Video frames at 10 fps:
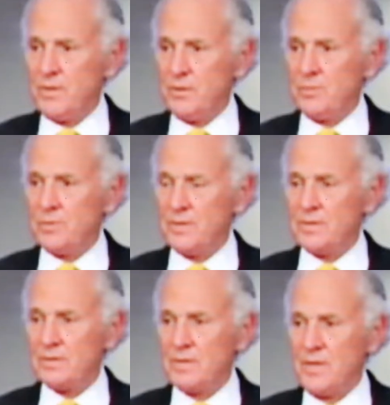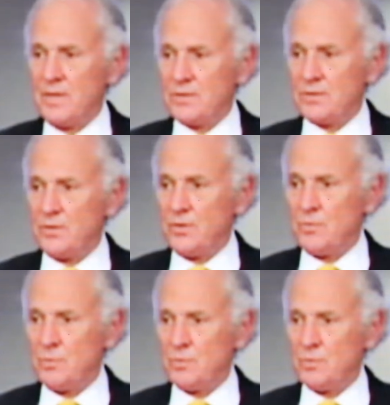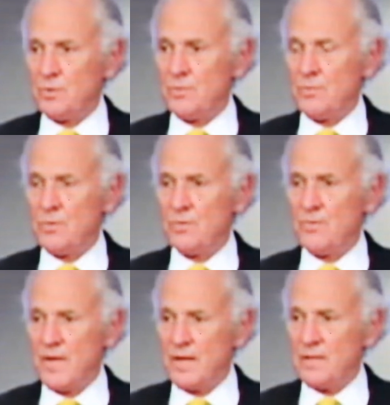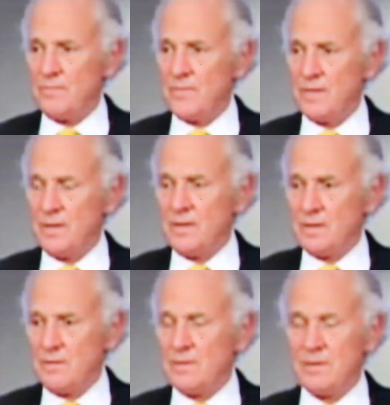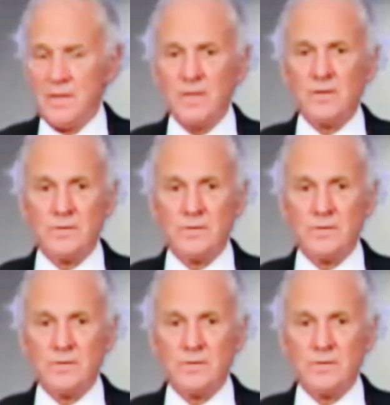We're hoping this storm will not hit